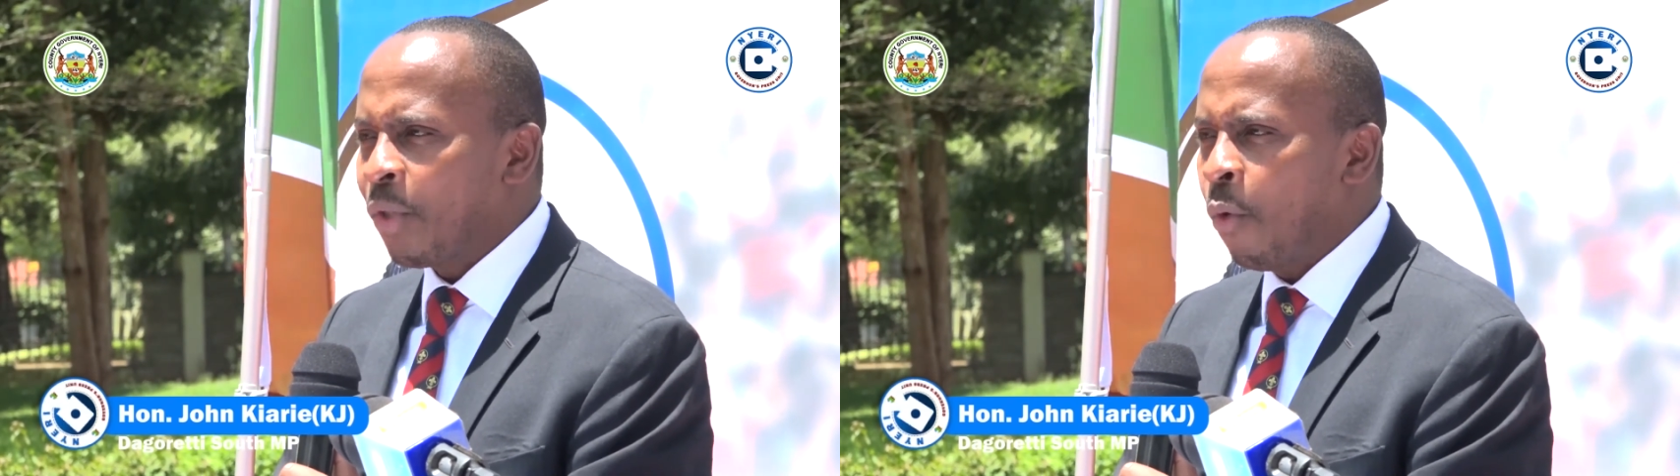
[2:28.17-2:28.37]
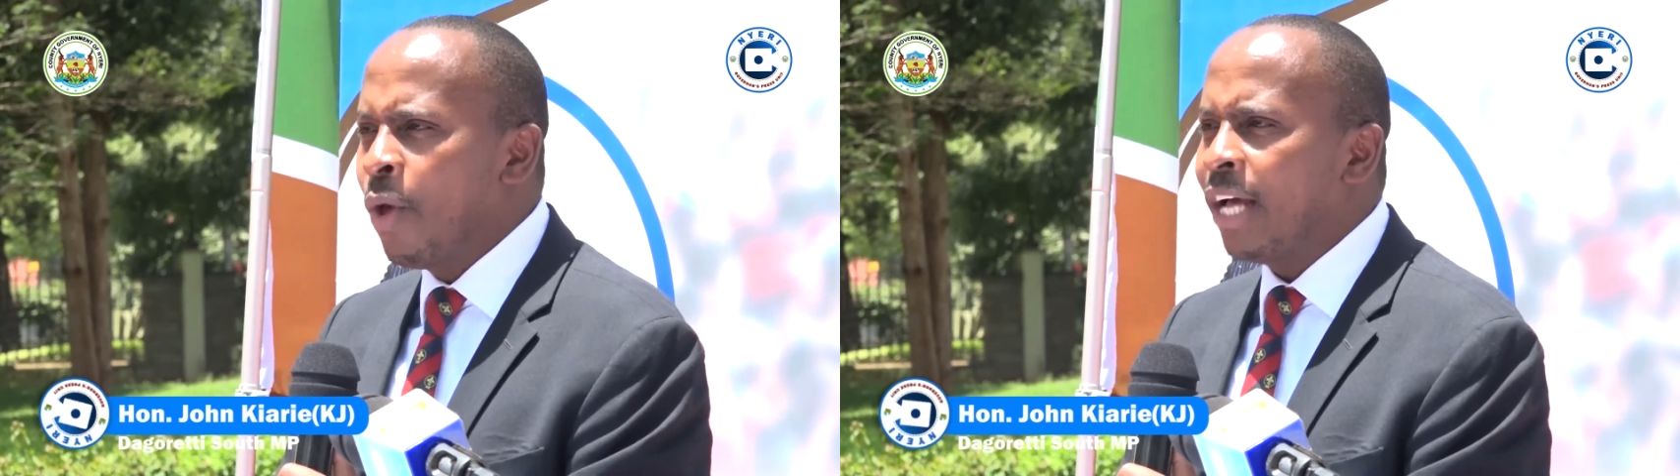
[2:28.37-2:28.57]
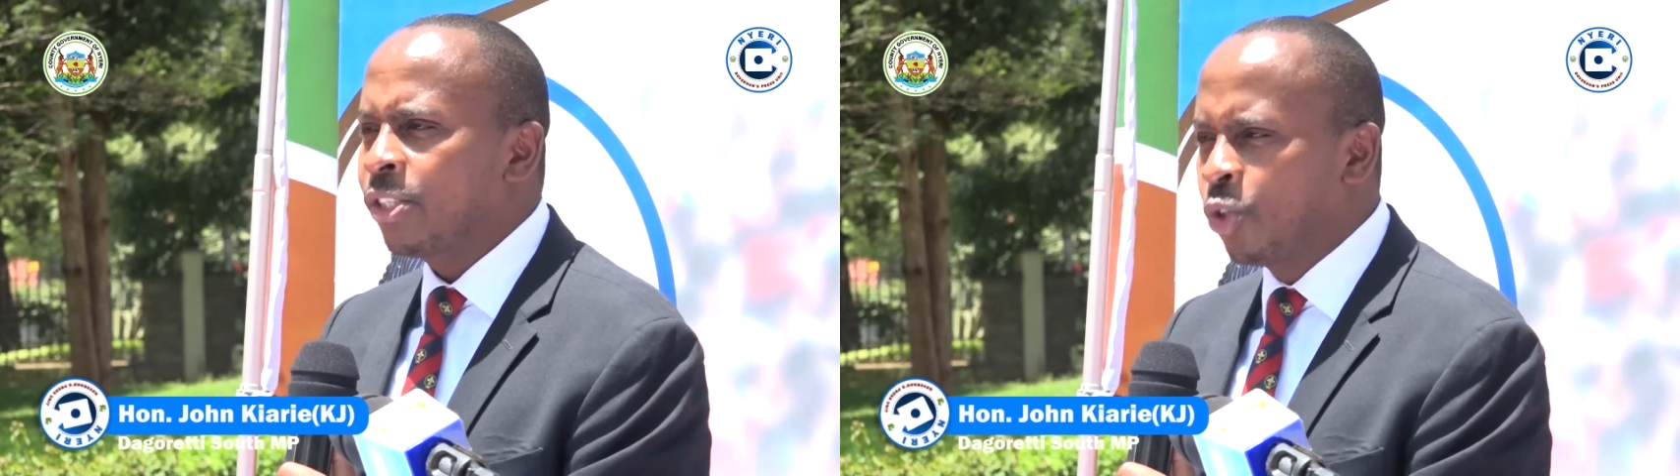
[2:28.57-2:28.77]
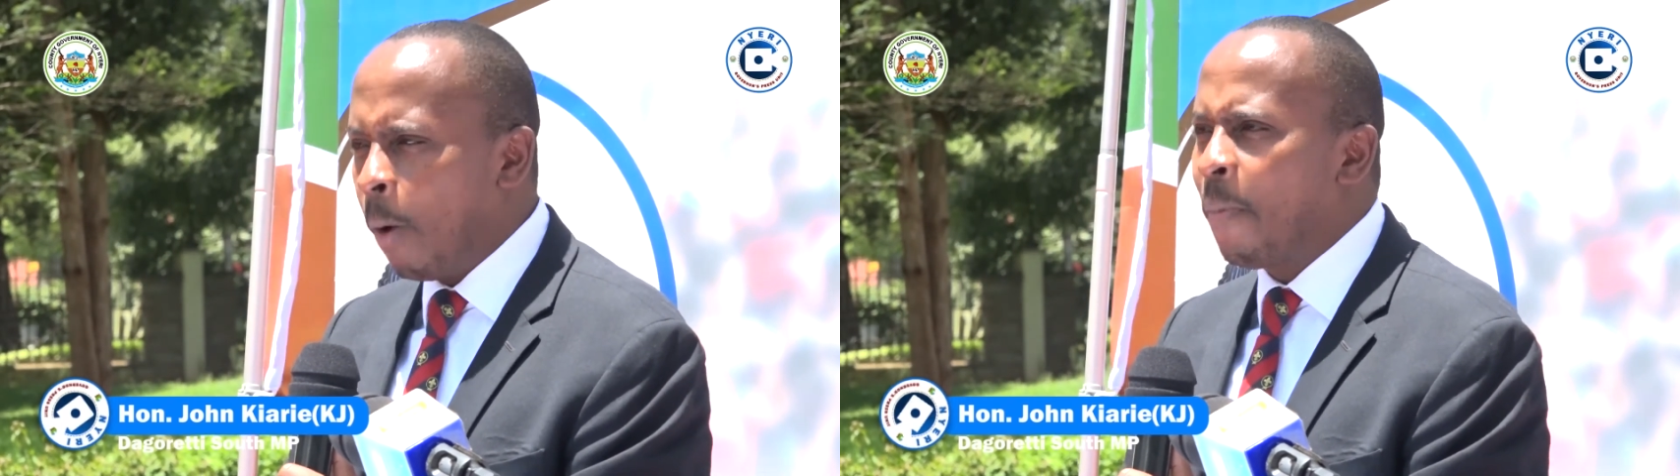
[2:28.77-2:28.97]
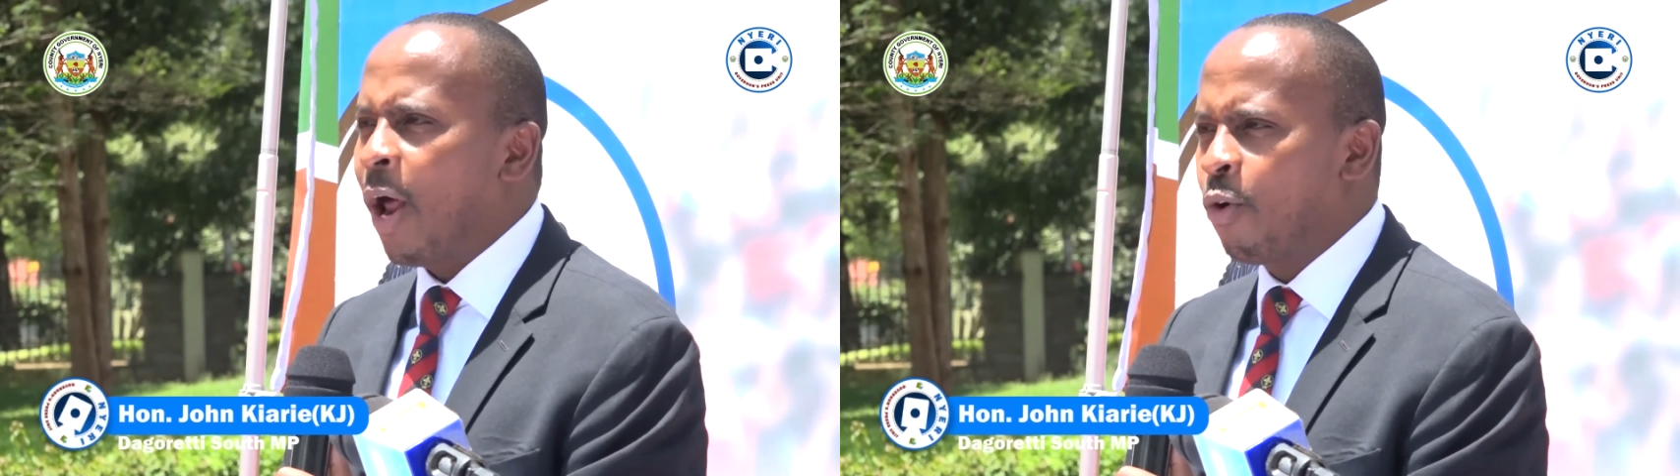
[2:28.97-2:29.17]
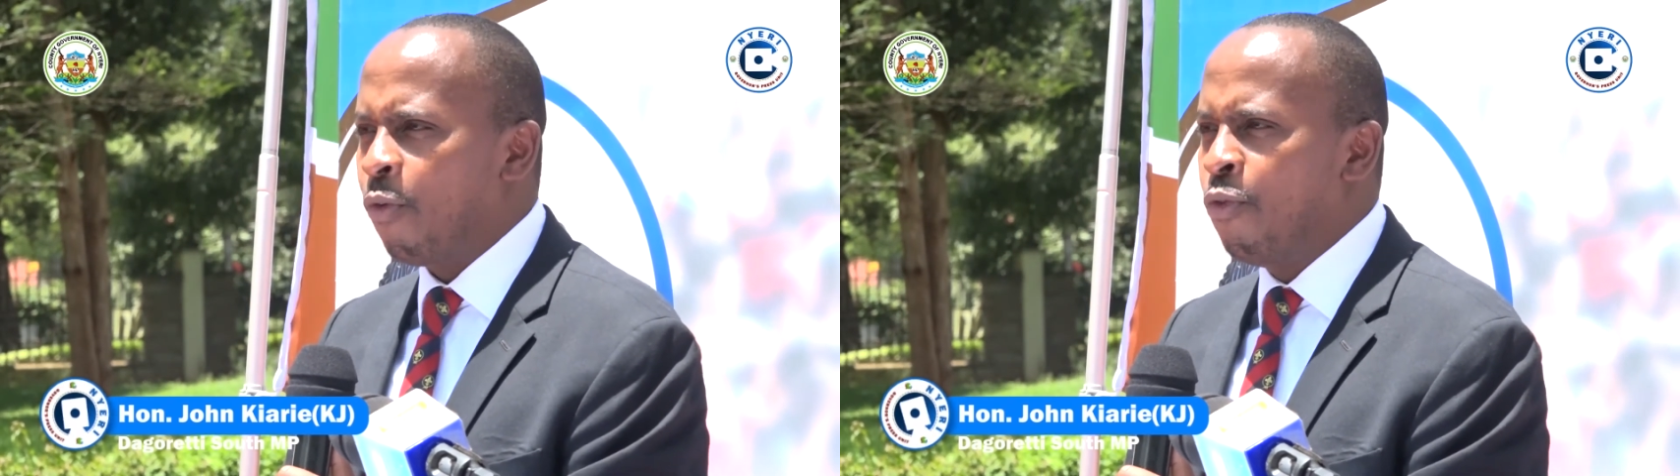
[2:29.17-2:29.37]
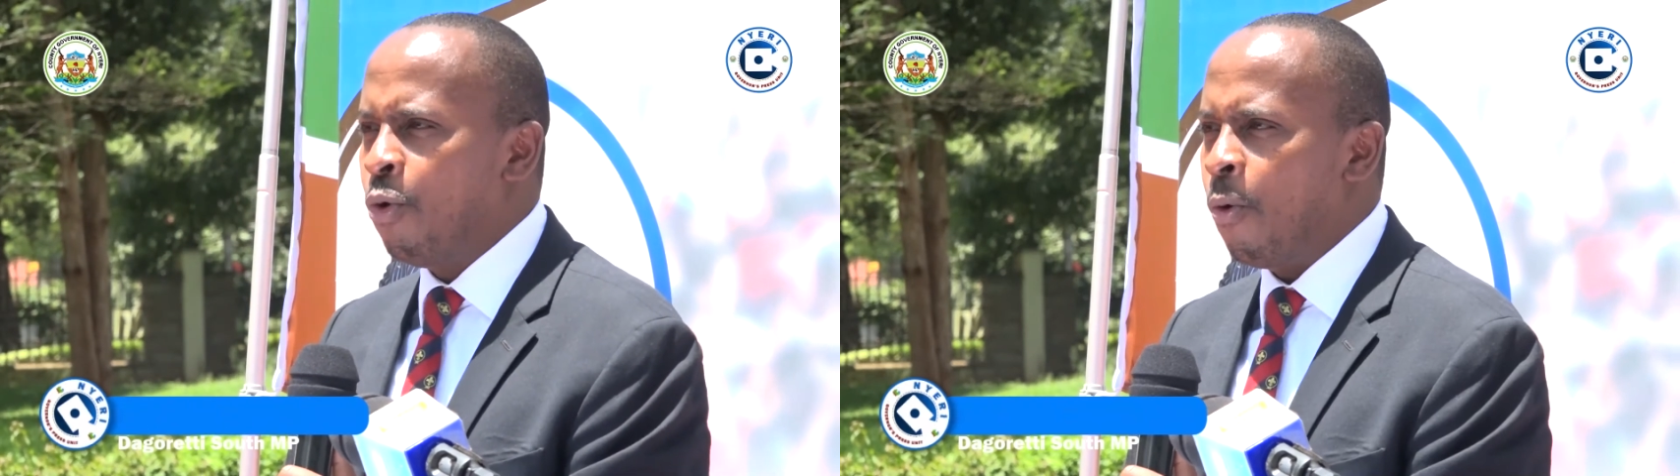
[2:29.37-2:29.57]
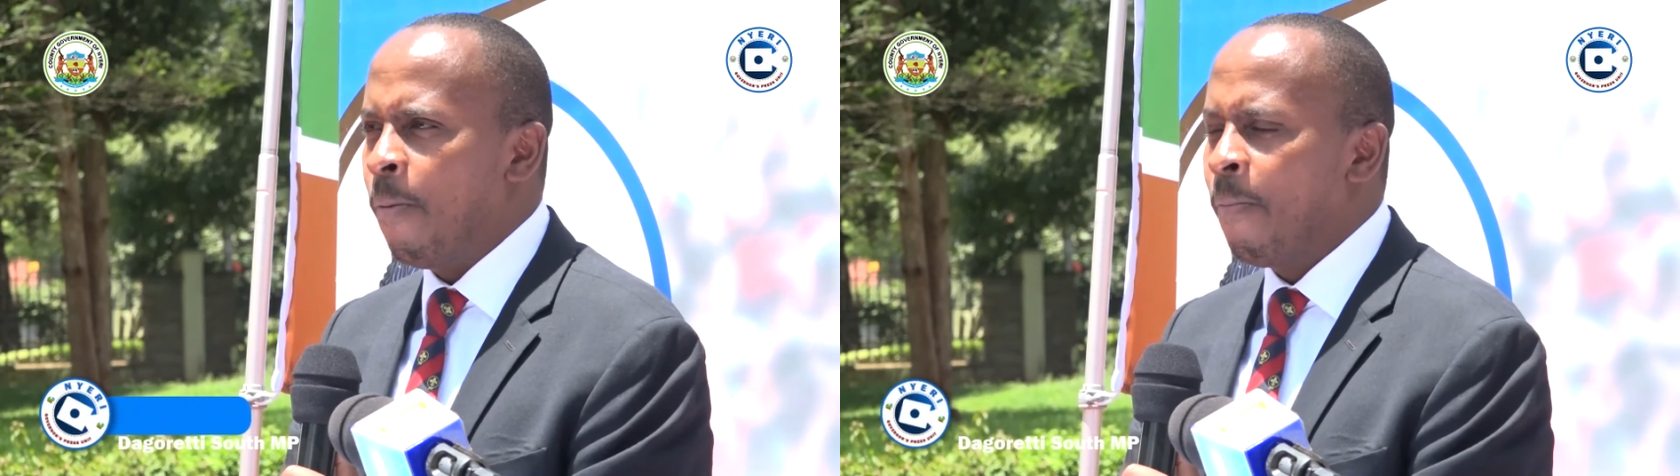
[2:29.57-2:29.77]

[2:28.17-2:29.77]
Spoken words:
we are so proud of you.